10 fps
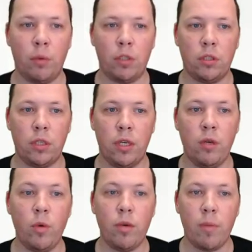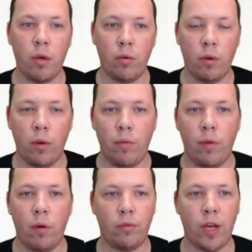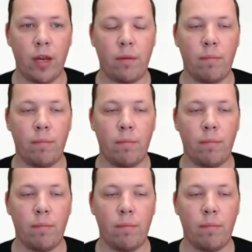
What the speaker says: which is a new email for that.